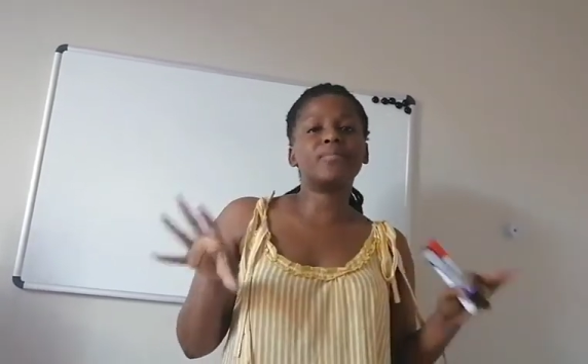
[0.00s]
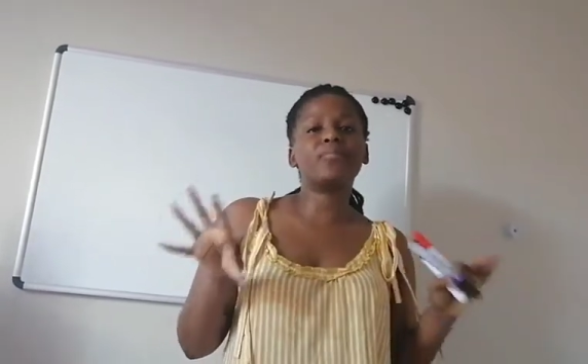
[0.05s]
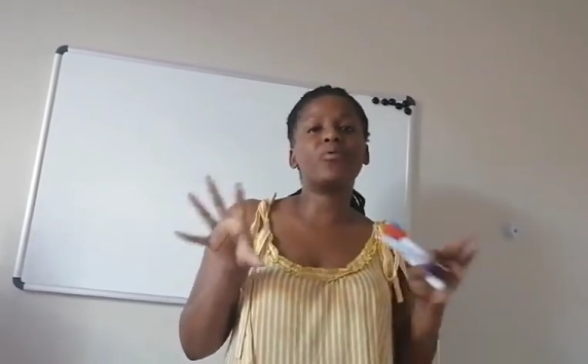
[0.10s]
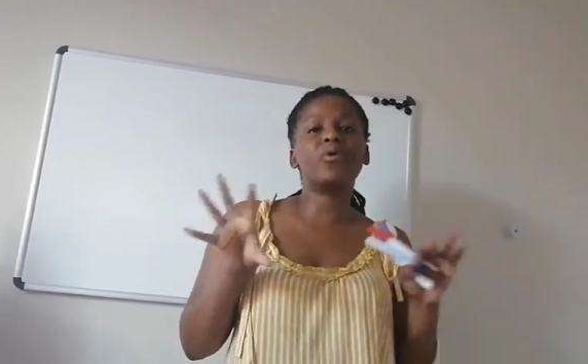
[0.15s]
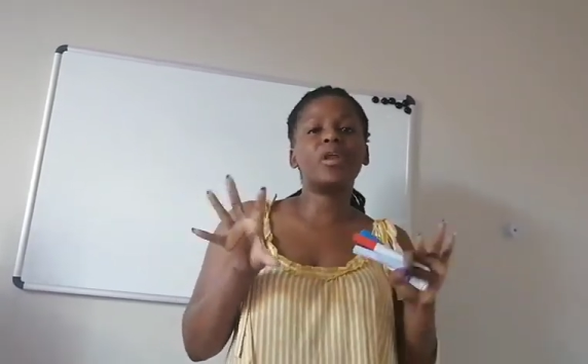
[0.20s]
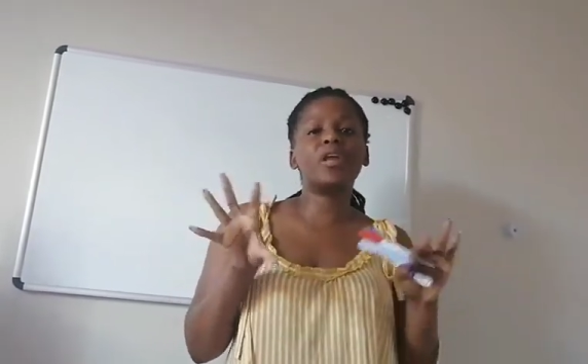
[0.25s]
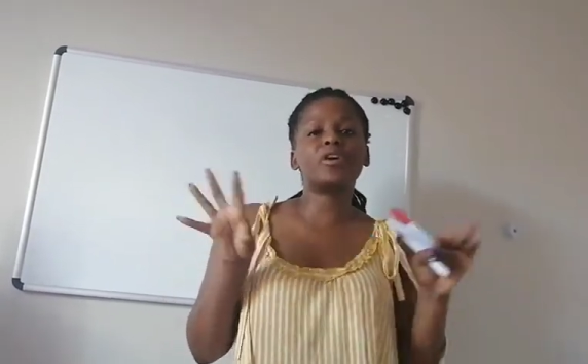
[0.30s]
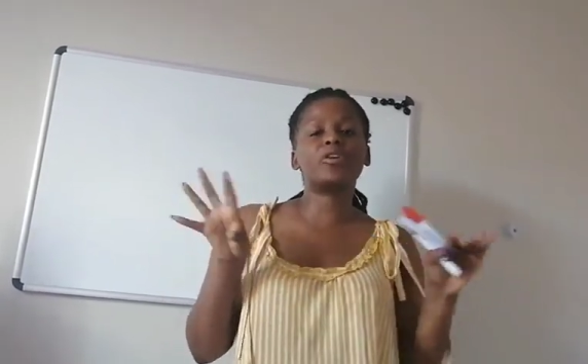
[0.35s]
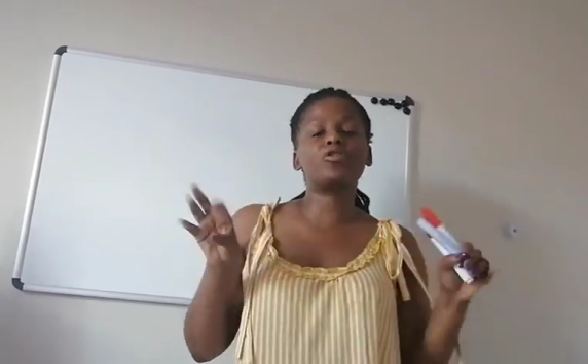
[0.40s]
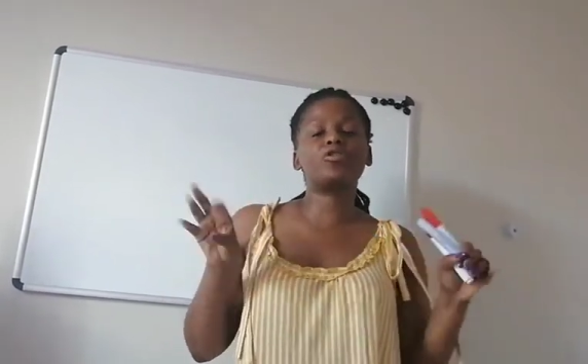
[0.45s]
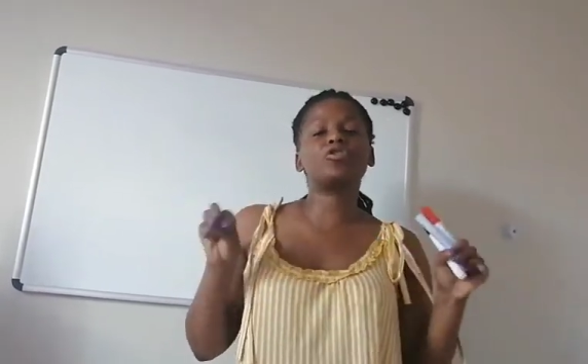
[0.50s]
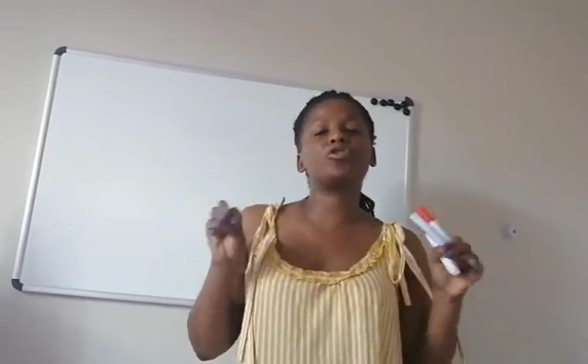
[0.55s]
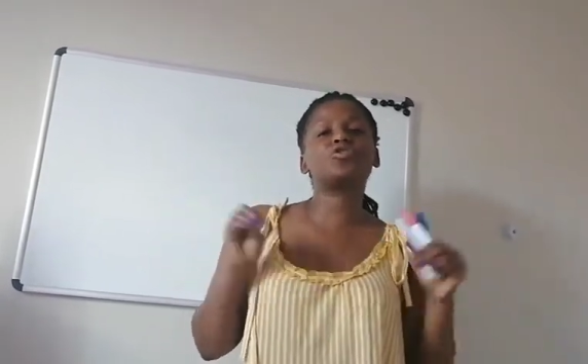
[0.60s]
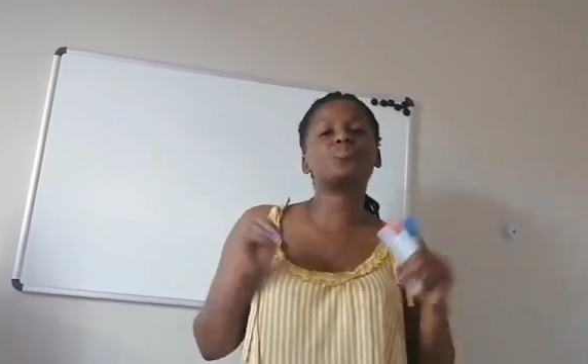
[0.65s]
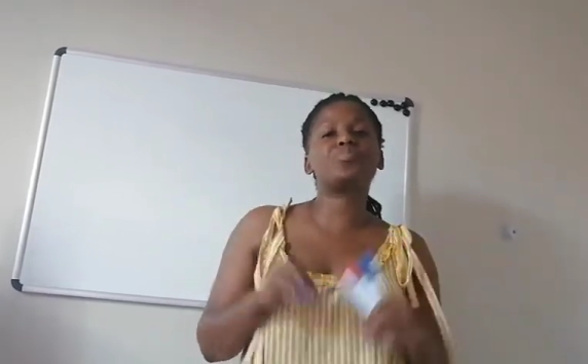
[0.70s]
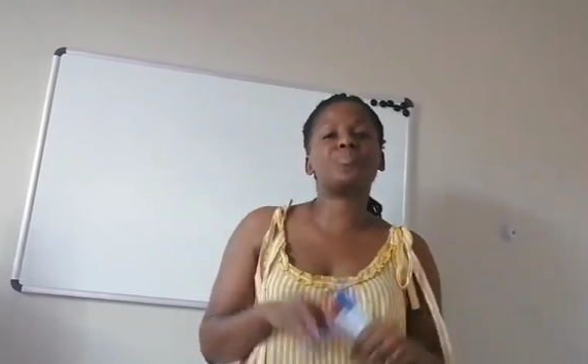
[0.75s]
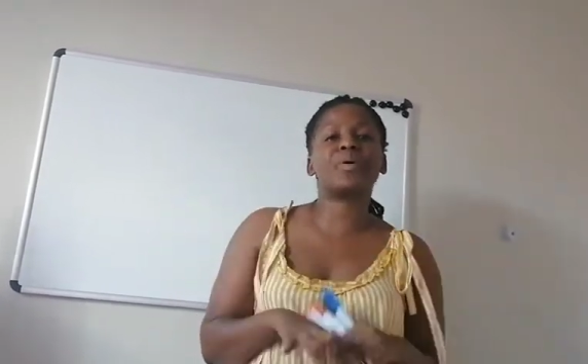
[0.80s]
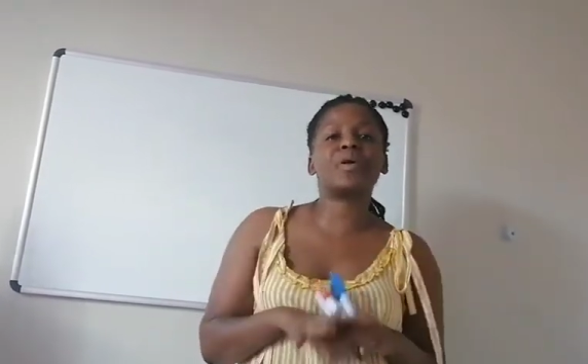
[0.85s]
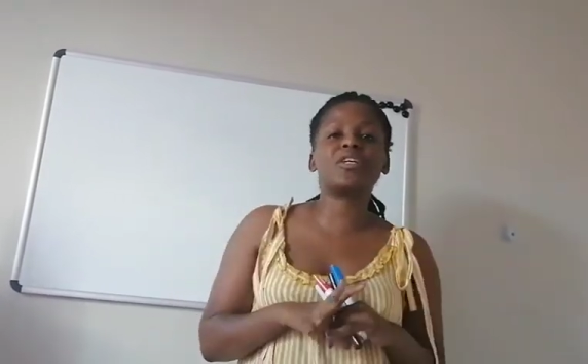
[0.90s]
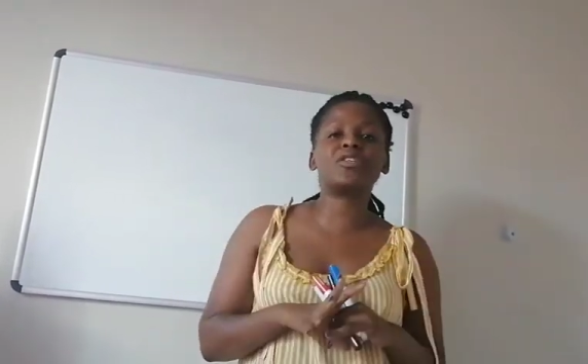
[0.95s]
molecules
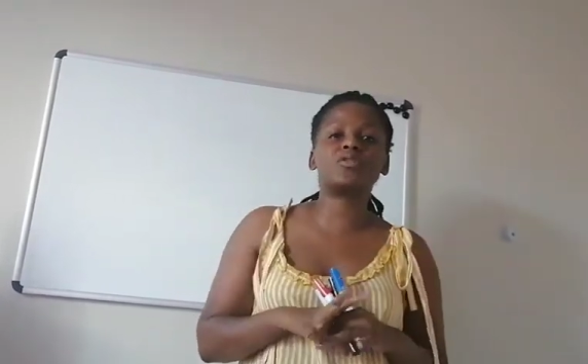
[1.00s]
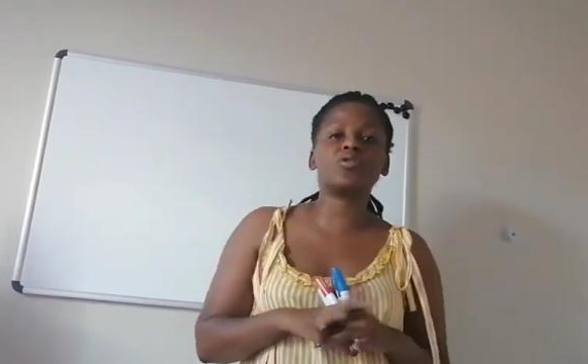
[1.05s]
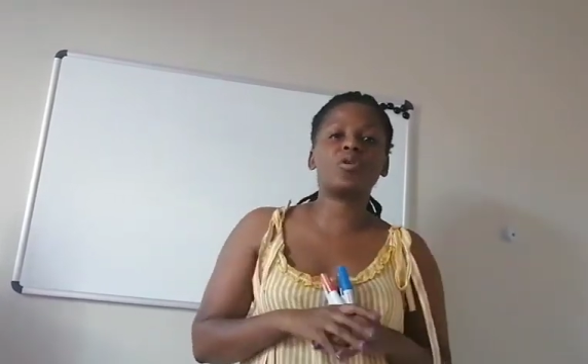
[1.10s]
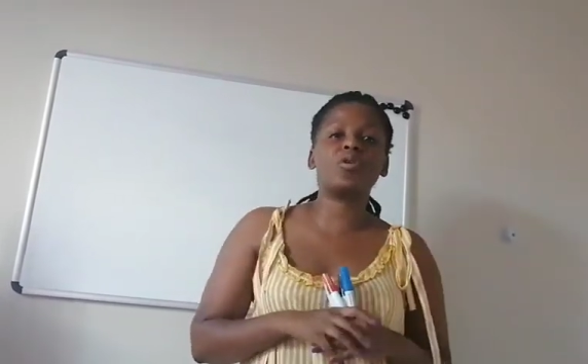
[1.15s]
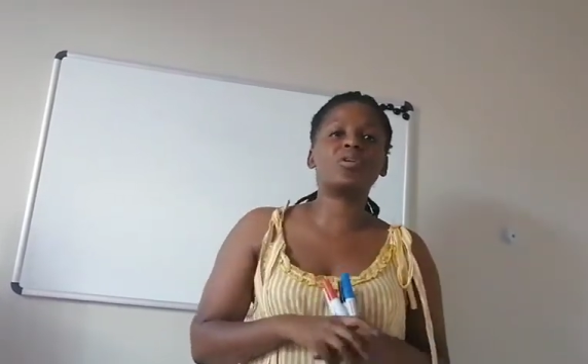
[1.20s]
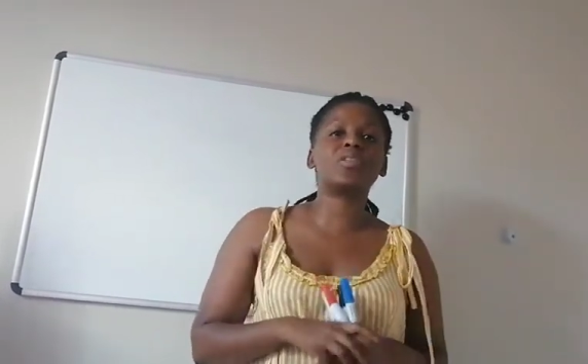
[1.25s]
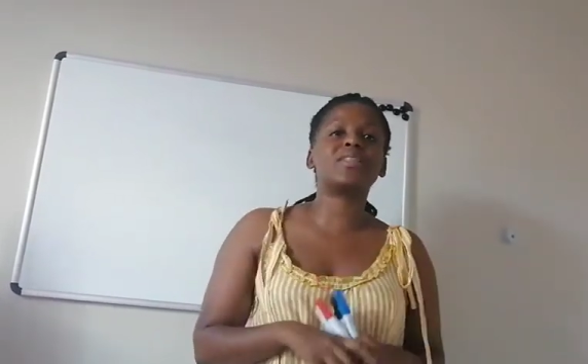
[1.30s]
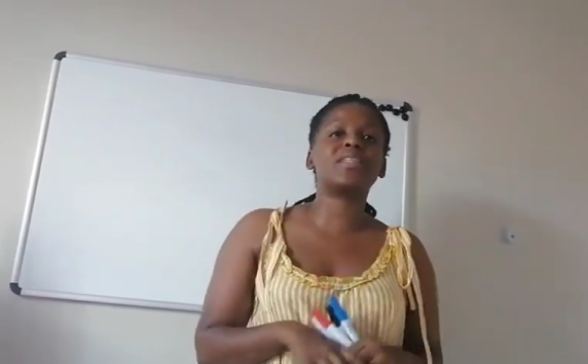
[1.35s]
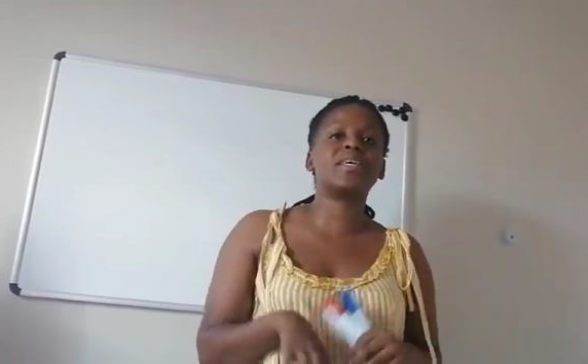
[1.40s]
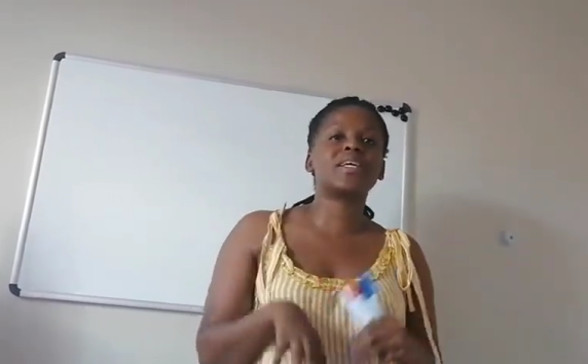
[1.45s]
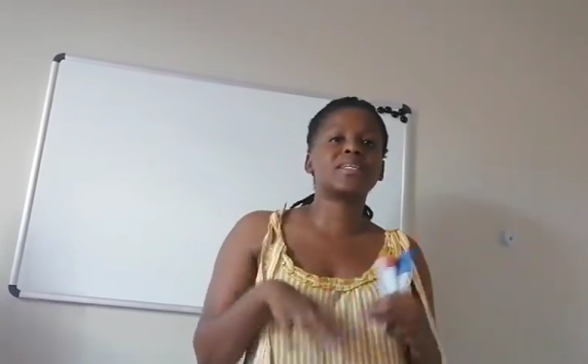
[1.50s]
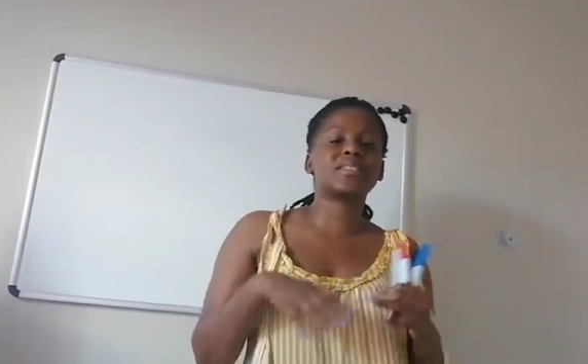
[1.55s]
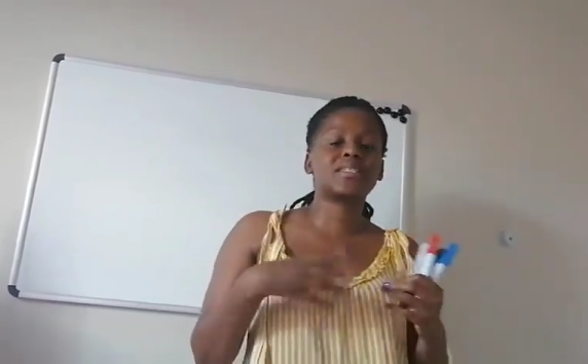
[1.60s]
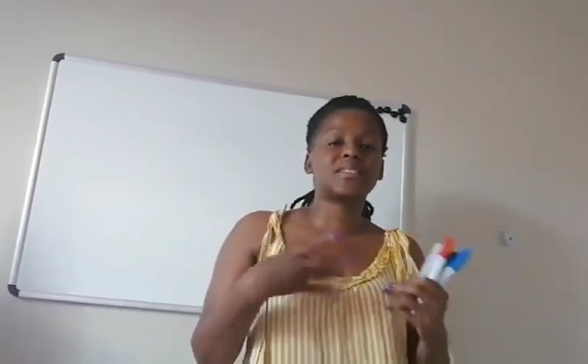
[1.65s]
based on their